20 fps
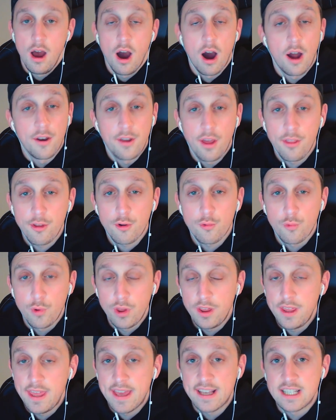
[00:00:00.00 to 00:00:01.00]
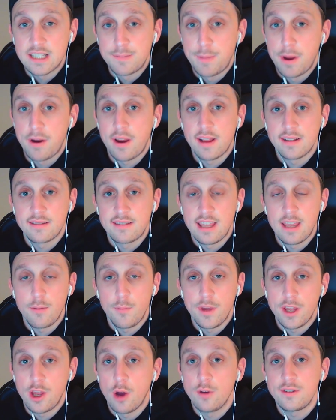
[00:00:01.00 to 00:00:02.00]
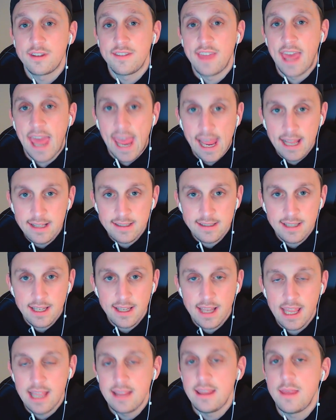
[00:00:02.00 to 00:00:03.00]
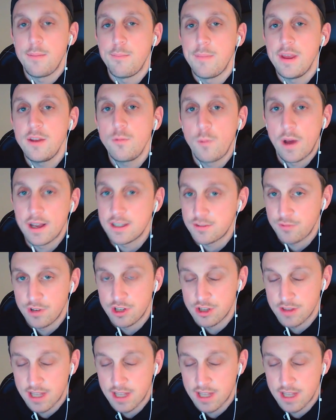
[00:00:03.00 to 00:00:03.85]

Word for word: Another really experienced team, we go to the 8 seed in the Midwest region.